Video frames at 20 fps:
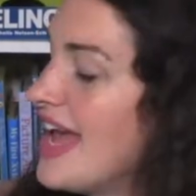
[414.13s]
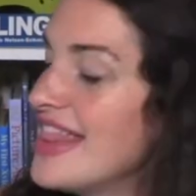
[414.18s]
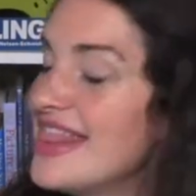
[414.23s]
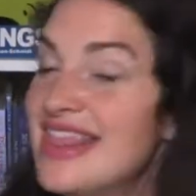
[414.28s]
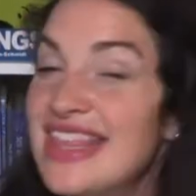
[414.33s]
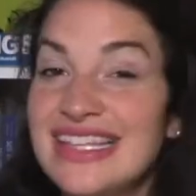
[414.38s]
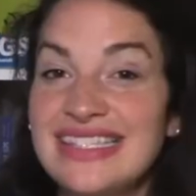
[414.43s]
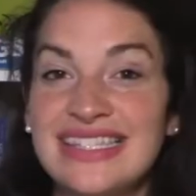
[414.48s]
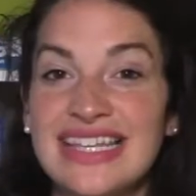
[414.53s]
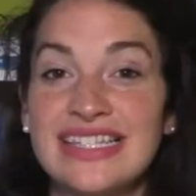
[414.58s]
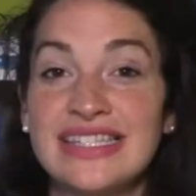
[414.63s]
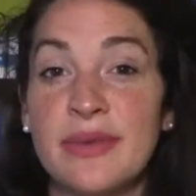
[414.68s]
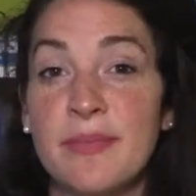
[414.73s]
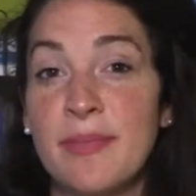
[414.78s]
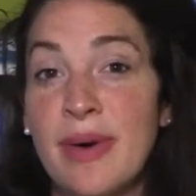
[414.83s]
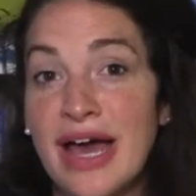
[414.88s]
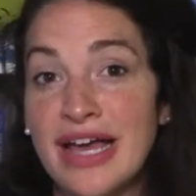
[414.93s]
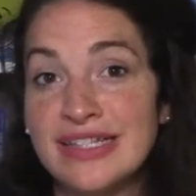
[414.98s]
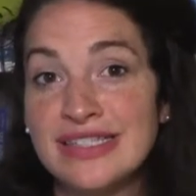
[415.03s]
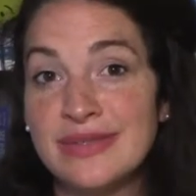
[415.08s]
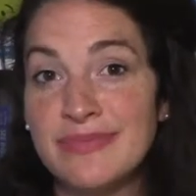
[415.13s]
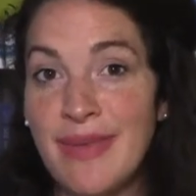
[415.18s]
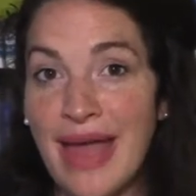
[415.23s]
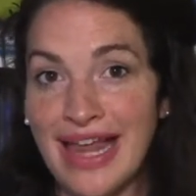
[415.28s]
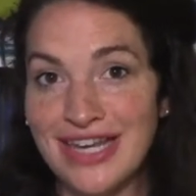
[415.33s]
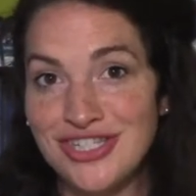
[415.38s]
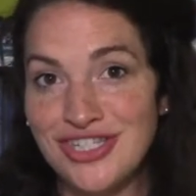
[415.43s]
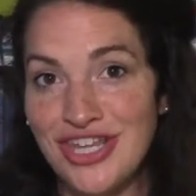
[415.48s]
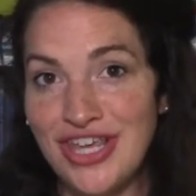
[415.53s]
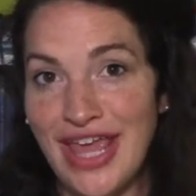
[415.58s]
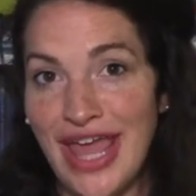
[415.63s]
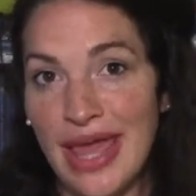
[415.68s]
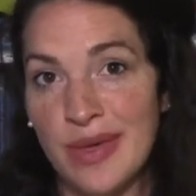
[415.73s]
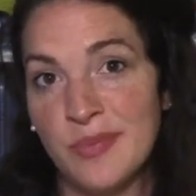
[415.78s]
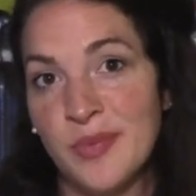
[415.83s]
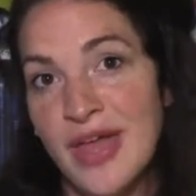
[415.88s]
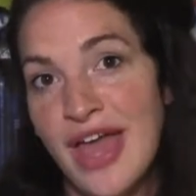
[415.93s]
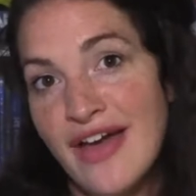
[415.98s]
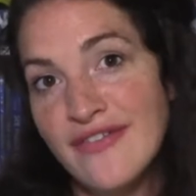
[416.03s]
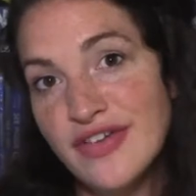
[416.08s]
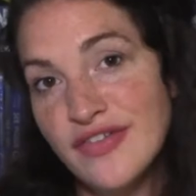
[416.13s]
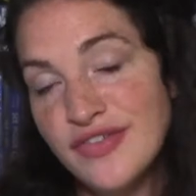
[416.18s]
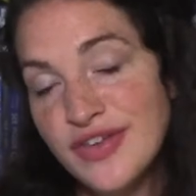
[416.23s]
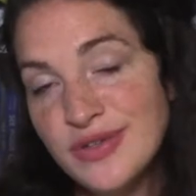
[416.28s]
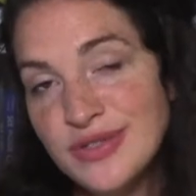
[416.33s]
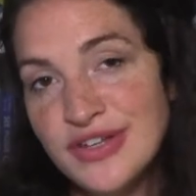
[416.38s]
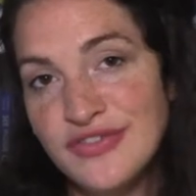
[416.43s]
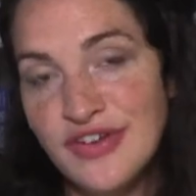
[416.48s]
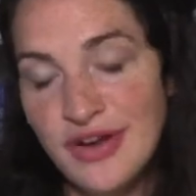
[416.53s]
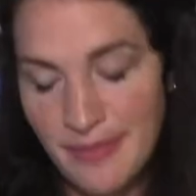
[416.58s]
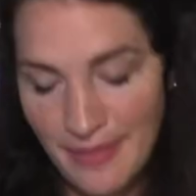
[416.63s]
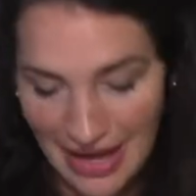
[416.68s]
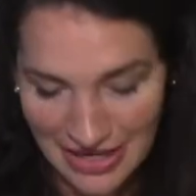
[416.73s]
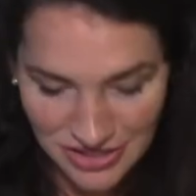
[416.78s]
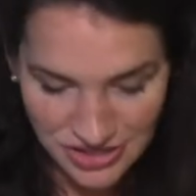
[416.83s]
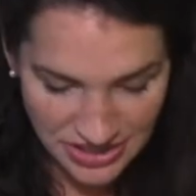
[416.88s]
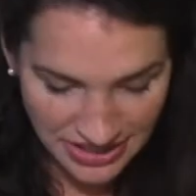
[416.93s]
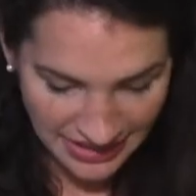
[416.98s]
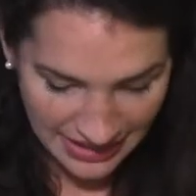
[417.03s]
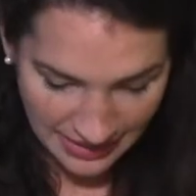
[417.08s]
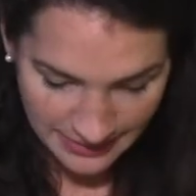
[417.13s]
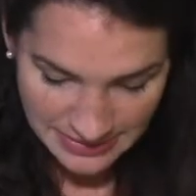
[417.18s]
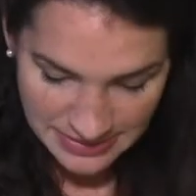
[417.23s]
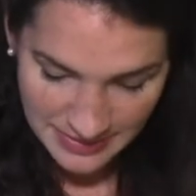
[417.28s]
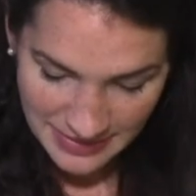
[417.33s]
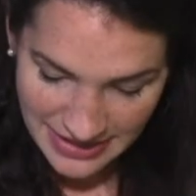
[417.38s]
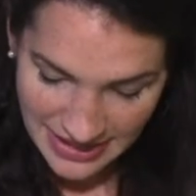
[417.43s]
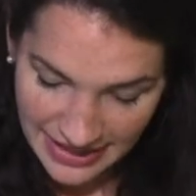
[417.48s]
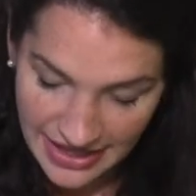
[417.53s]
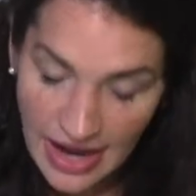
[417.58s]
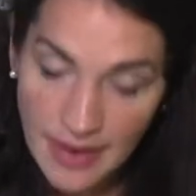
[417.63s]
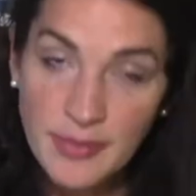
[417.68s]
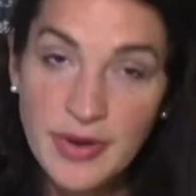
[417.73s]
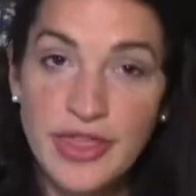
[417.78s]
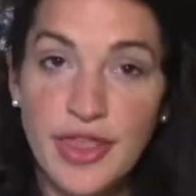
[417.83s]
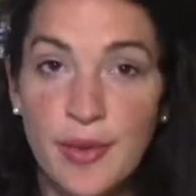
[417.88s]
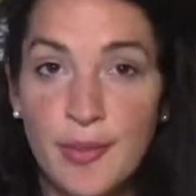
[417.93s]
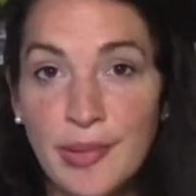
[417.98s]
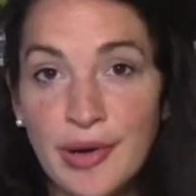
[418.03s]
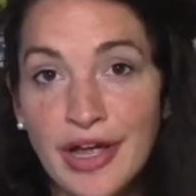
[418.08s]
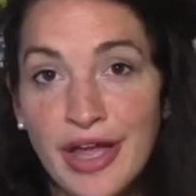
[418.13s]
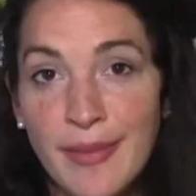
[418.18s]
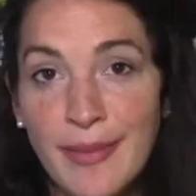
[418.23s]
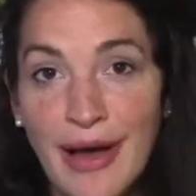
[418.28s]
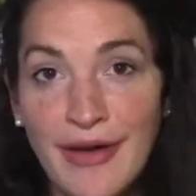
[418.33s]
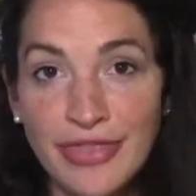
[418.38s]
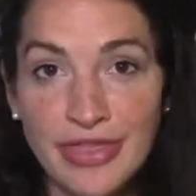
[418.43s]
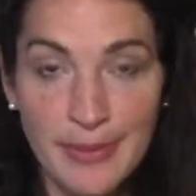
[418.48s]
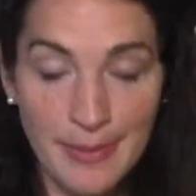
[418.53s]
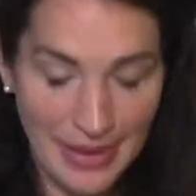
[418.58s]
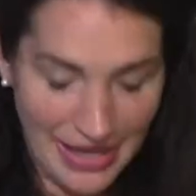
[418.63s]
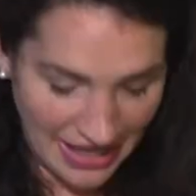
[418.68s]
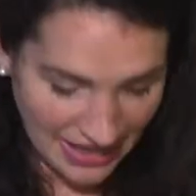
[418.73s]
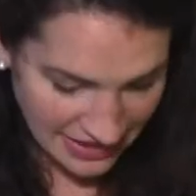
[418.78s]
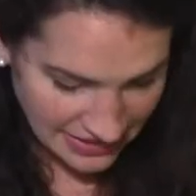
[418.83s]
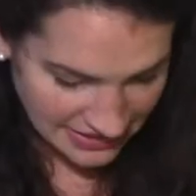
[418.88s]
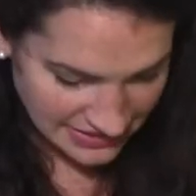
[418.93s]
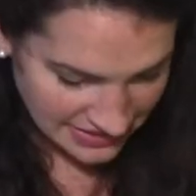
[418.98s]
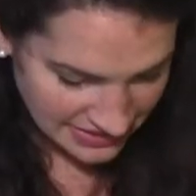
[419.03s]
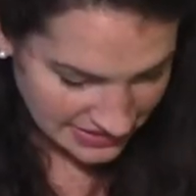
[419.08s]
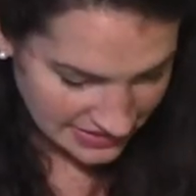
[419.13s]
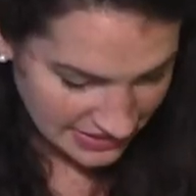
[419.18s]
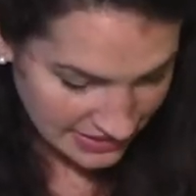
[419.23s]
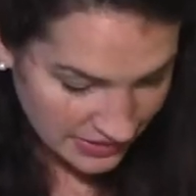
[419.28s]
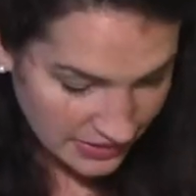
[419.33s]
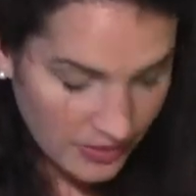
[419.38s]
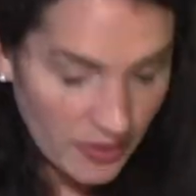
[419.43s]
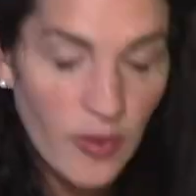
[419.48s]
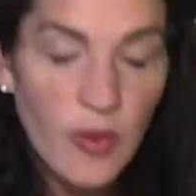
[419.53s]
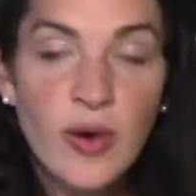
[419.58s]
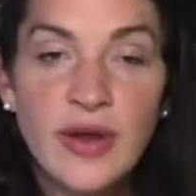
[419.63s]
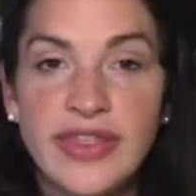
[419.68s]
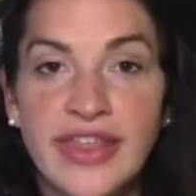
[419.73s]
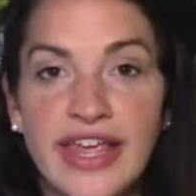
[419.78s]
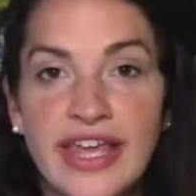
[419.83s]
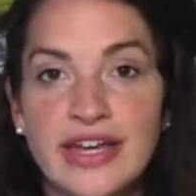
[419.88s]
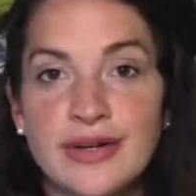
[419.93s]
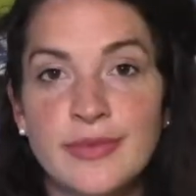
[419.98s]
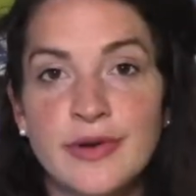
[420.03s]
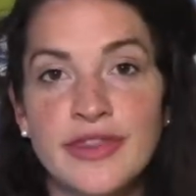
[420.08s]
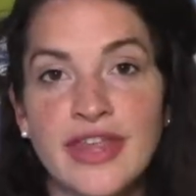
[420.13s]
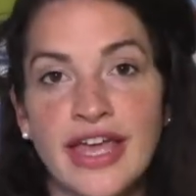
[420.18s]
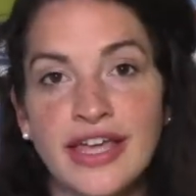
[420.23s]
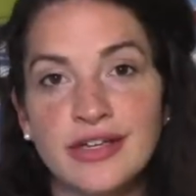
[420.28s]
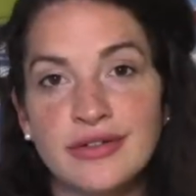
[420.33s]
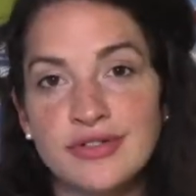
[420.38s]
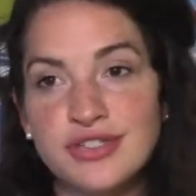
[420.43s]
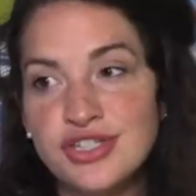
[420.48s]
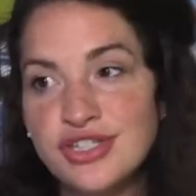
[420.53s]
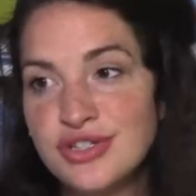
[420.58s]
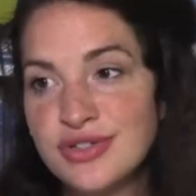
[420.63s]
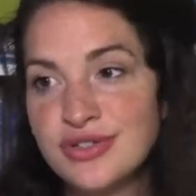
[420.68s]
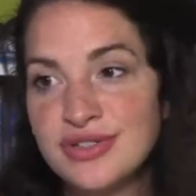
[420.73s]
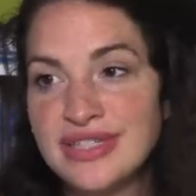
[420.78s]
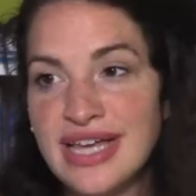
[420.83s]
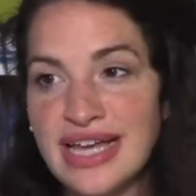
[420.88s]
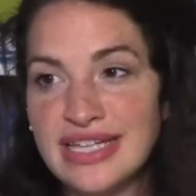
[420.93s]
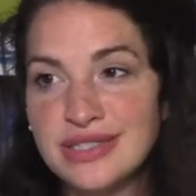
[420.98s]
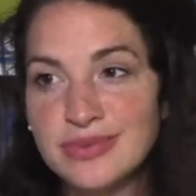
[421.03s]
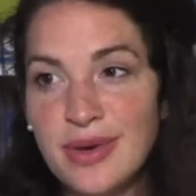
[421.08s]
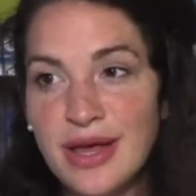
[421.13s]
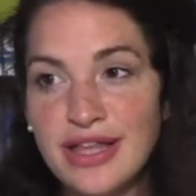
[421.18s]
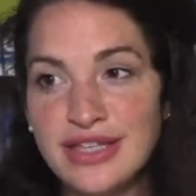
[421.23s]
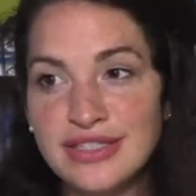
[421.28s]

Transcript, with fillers: This is a bugs matching game. We have a few different matching games, but they come with a book about the bugs or the animal that you choose, as well